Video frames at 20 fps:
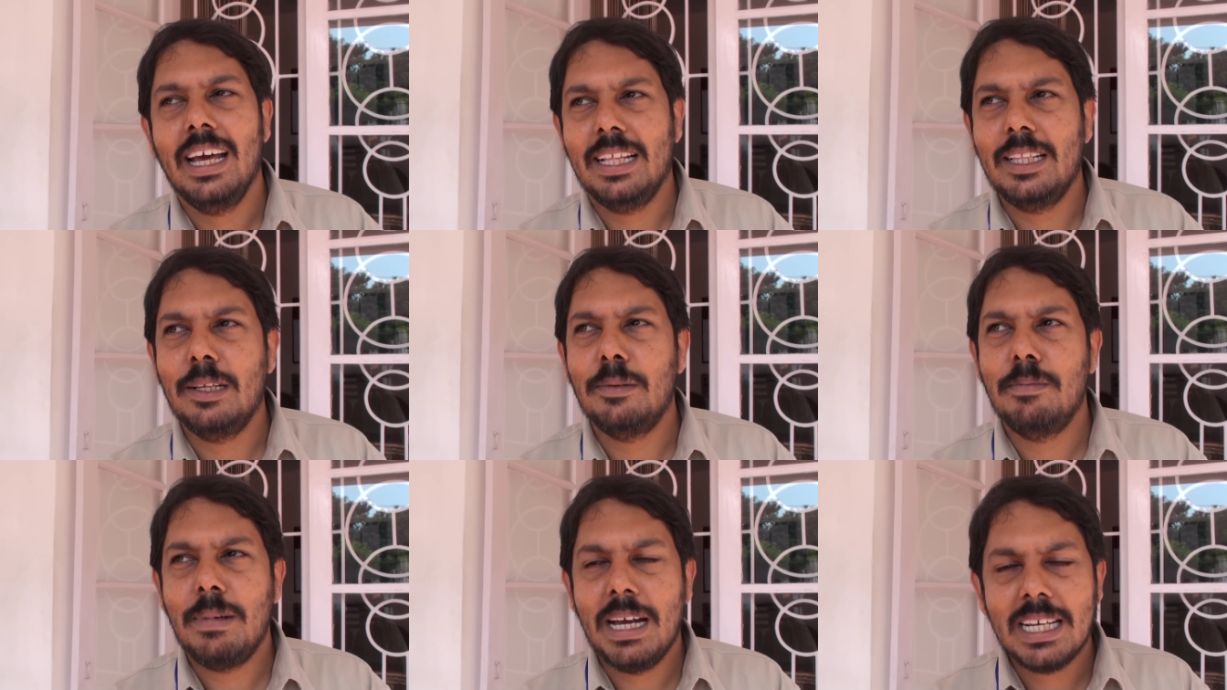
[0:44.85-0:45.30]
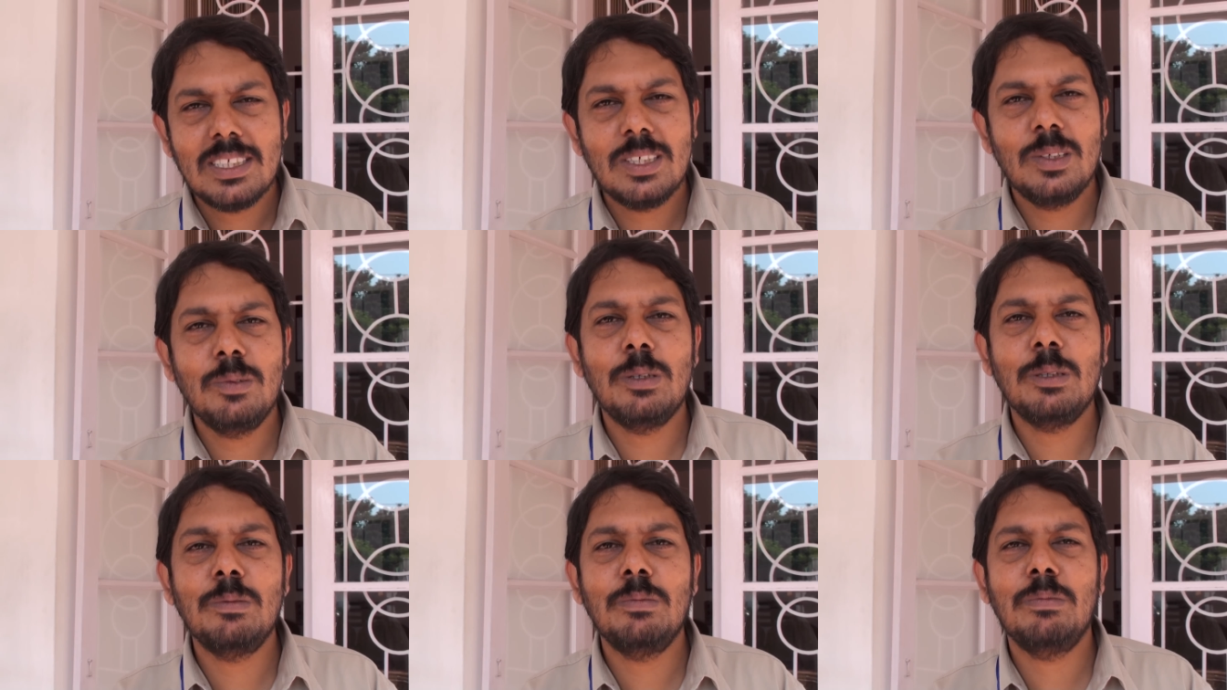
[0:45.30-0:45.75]
The
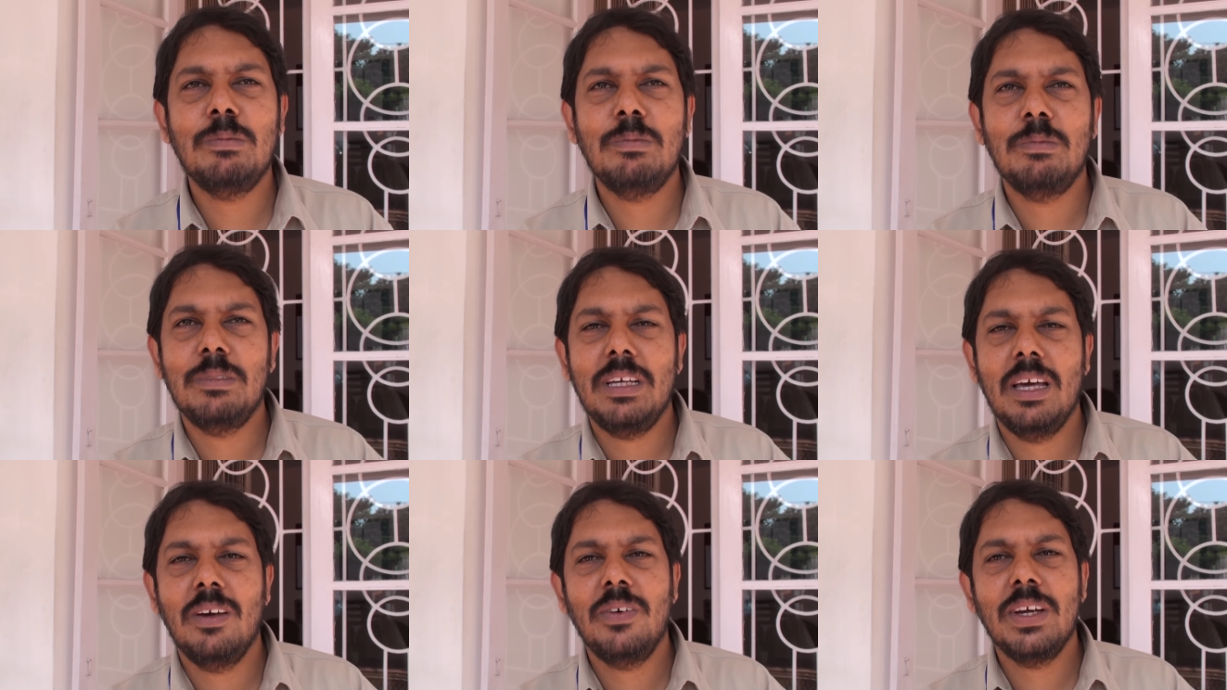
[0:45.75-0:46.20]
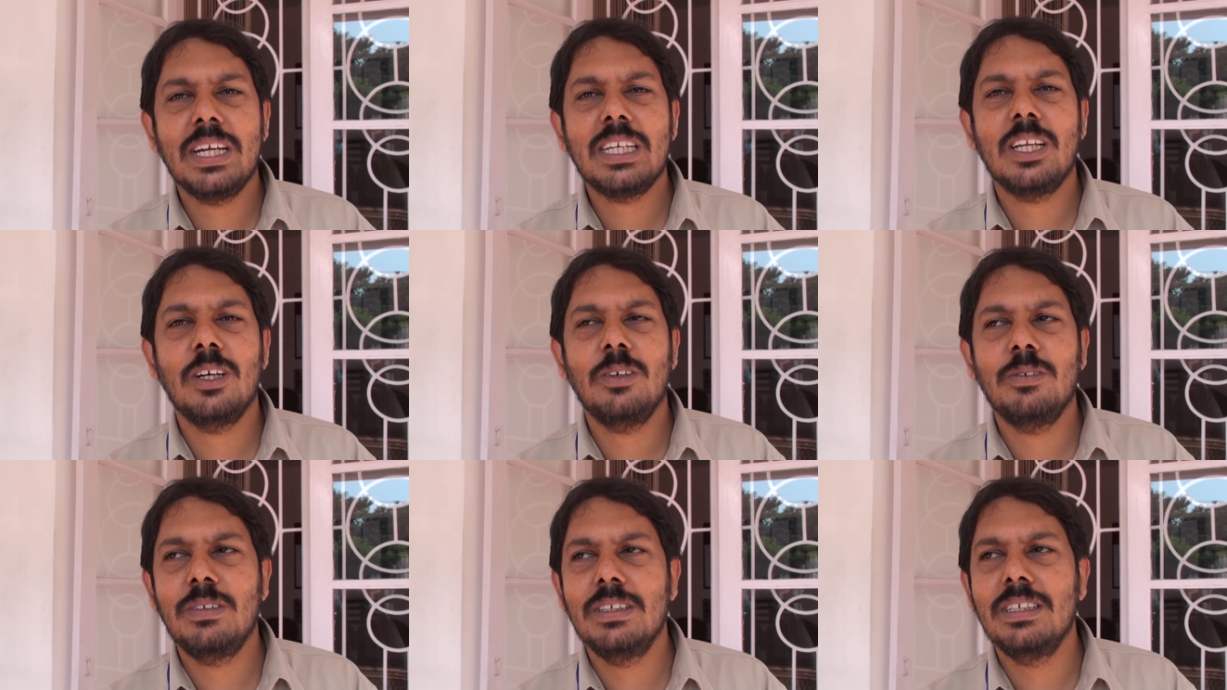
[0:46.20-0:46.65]
maximum
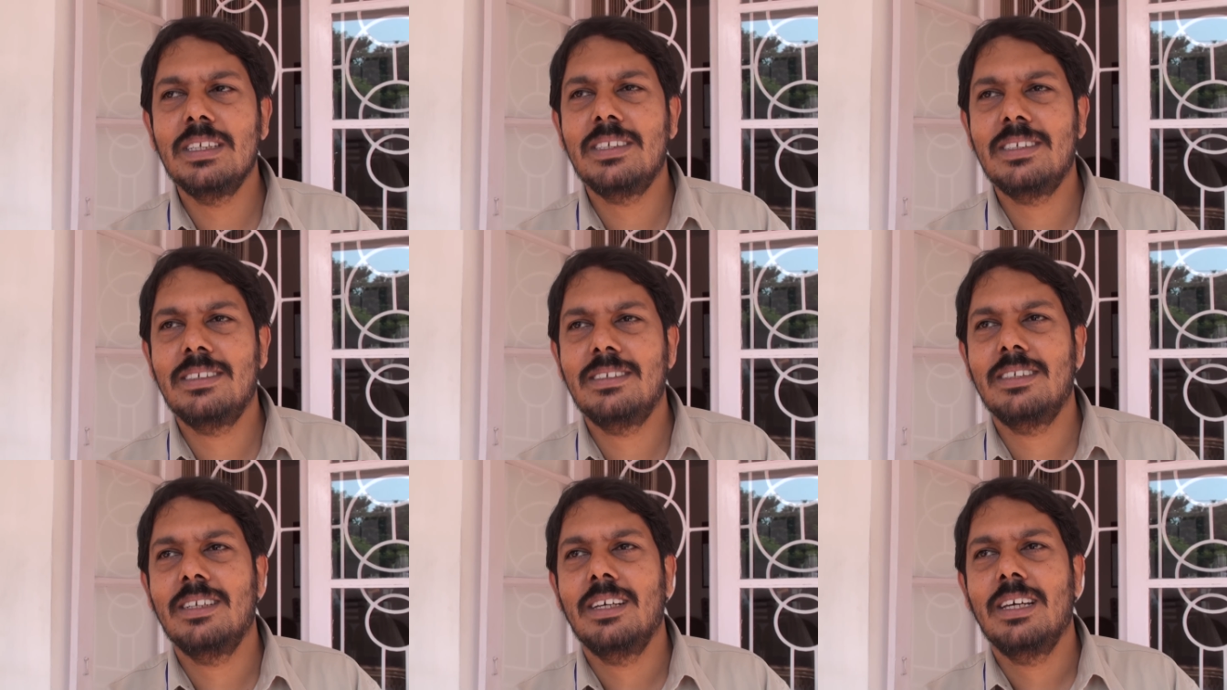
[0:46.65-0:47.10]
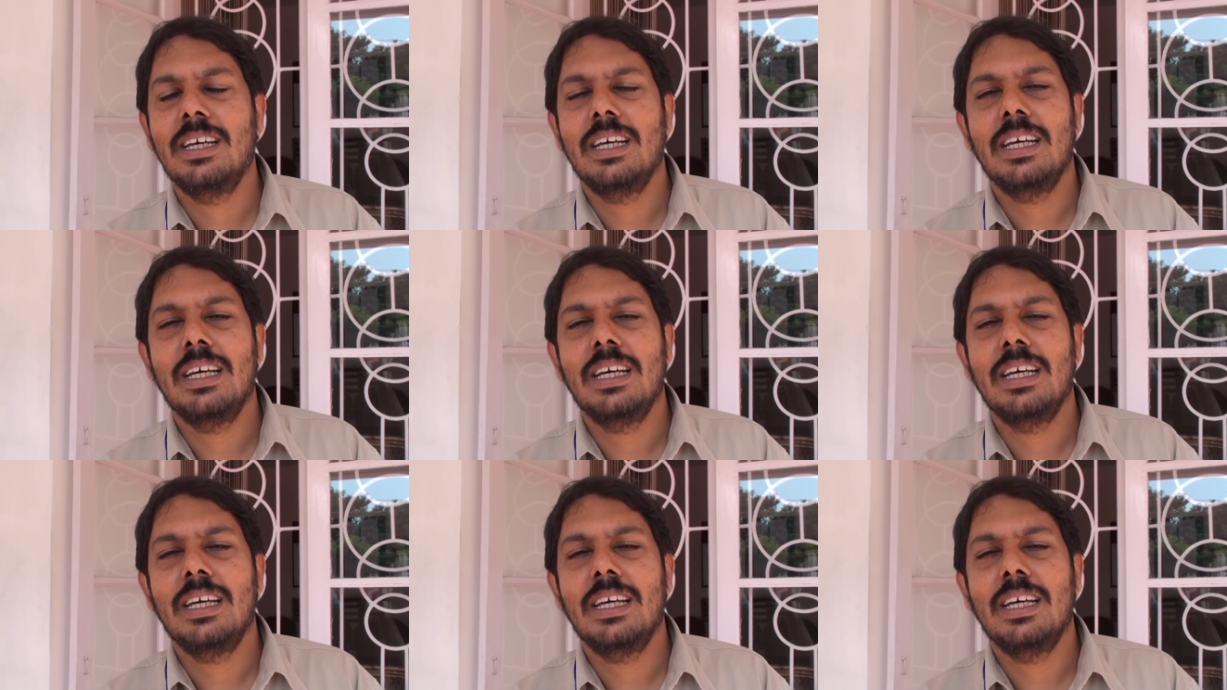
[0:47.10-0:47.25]
effect of this